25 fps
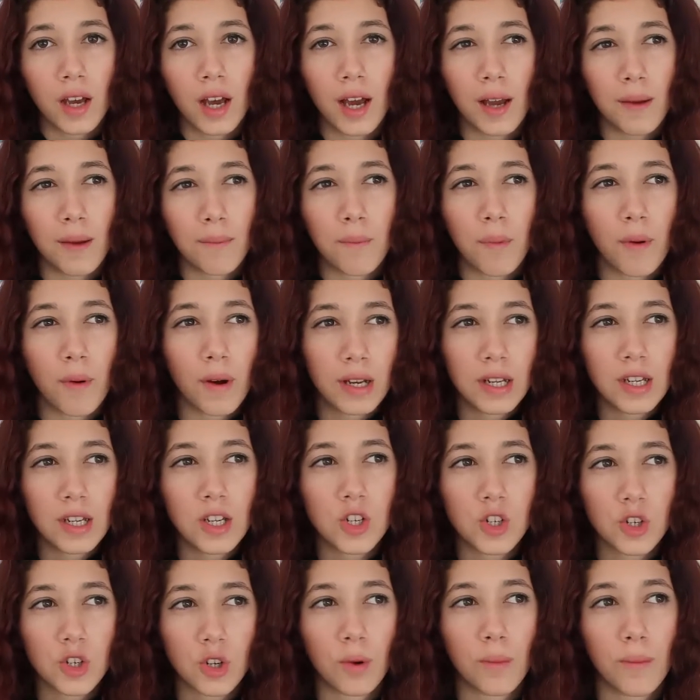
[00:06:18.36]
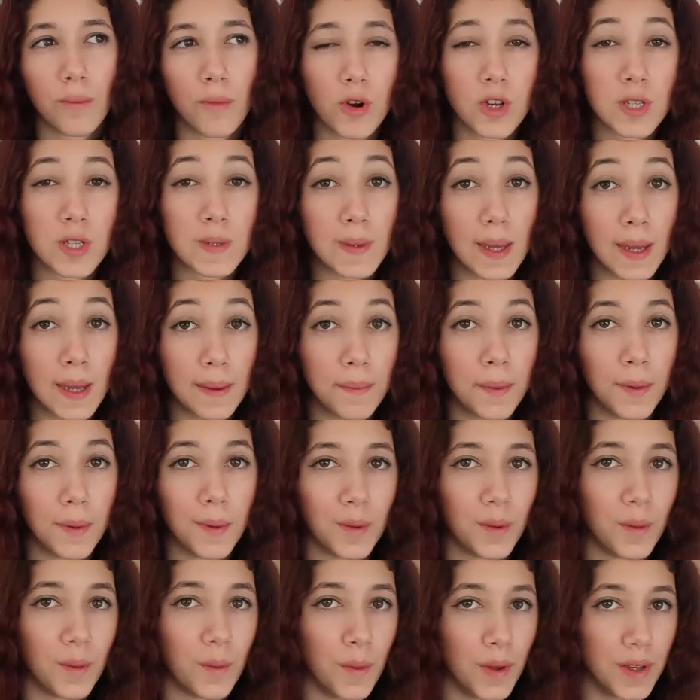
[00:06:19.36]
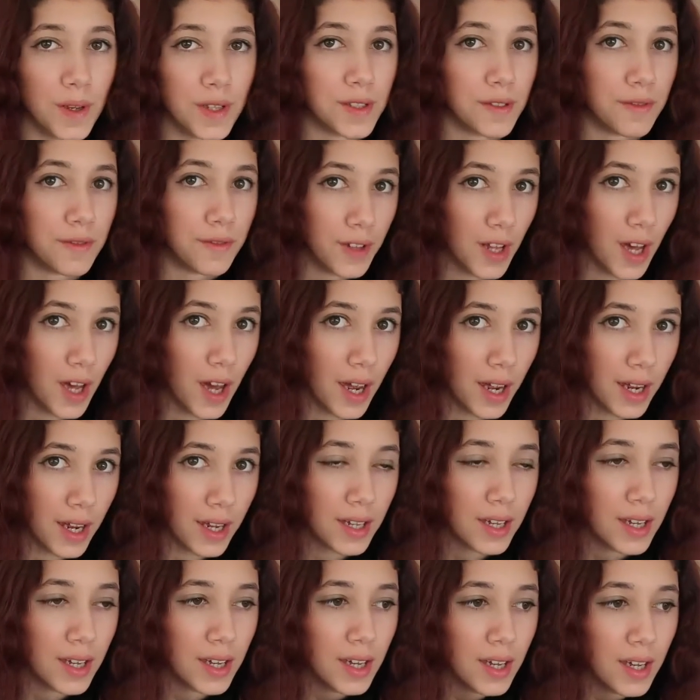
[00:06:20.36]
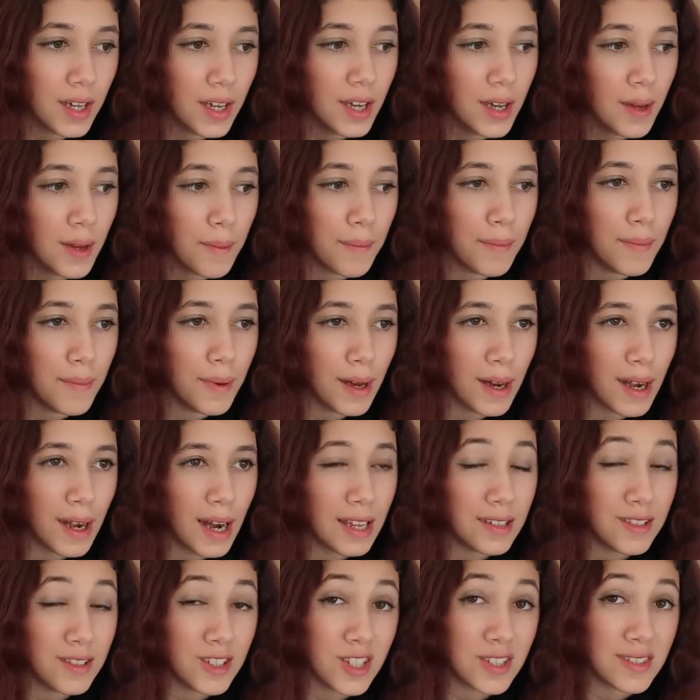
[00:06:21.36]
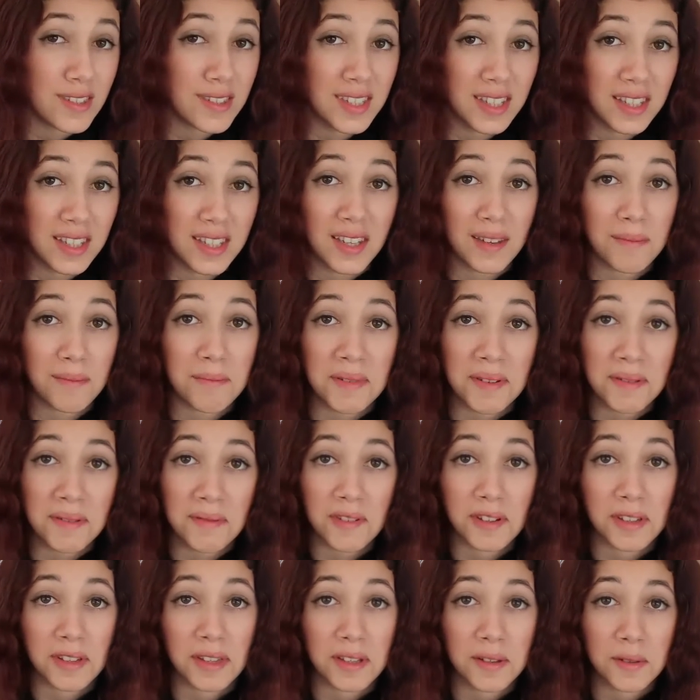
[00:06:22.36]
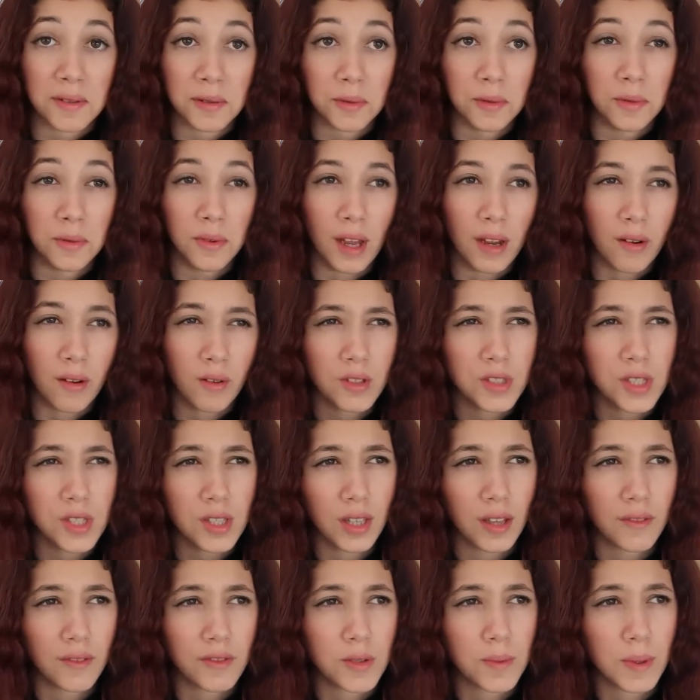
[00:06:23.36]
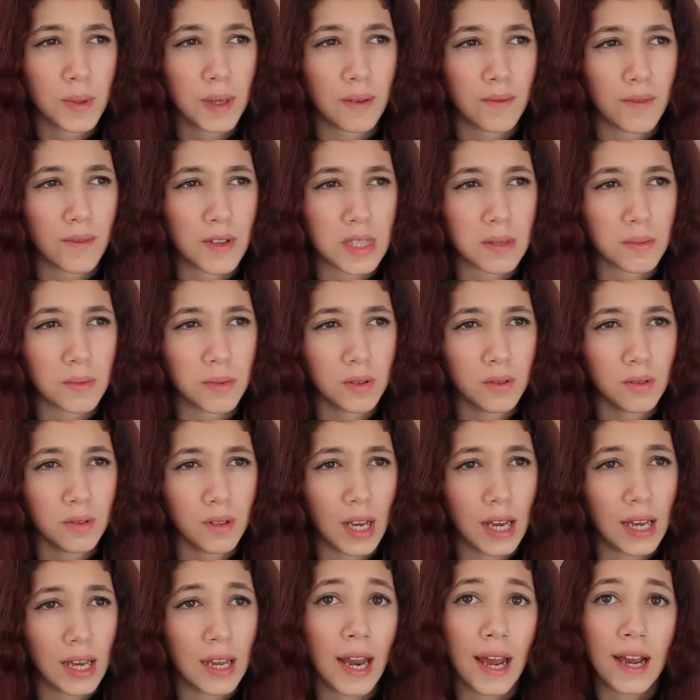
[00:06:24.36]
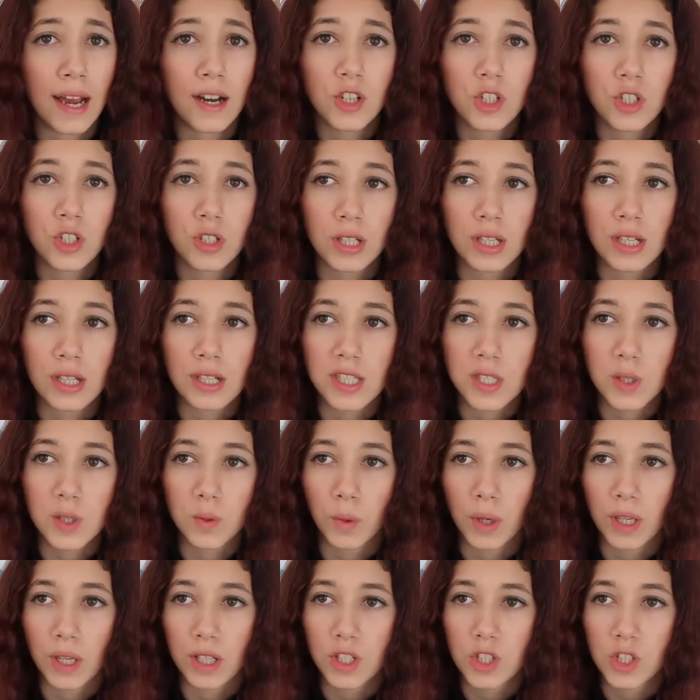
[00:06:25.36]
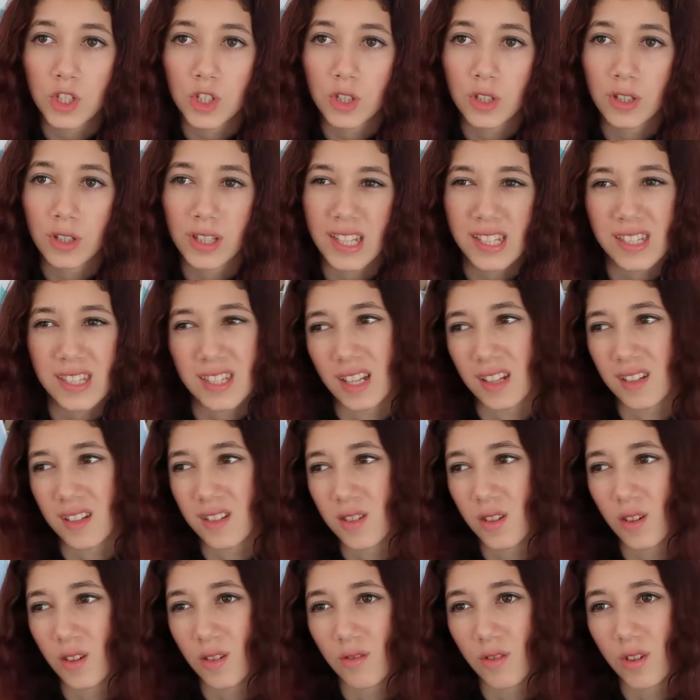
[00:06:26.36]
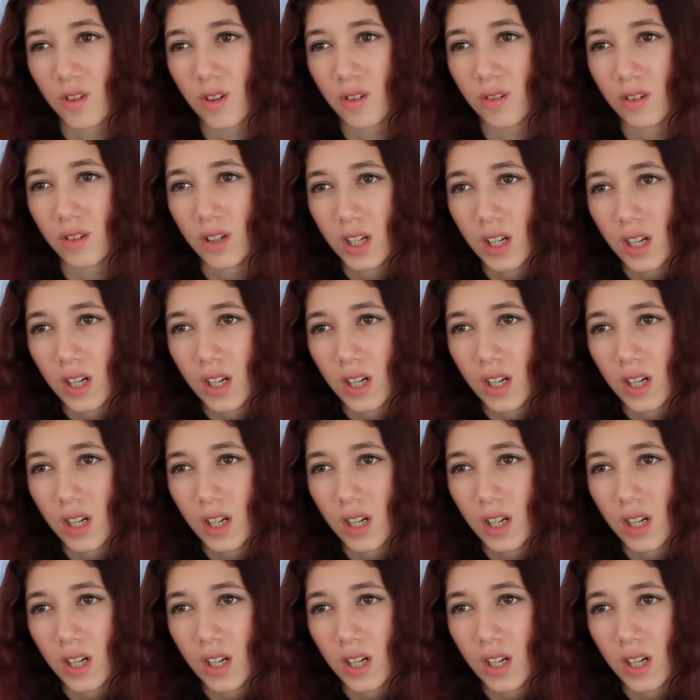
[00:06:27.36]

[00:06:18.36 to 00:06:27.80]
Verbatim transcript: I'm pretty sure most people want to fly but I just think it'd be really cool. I'd also love to be invisible and actually switch. This sounds so wrong.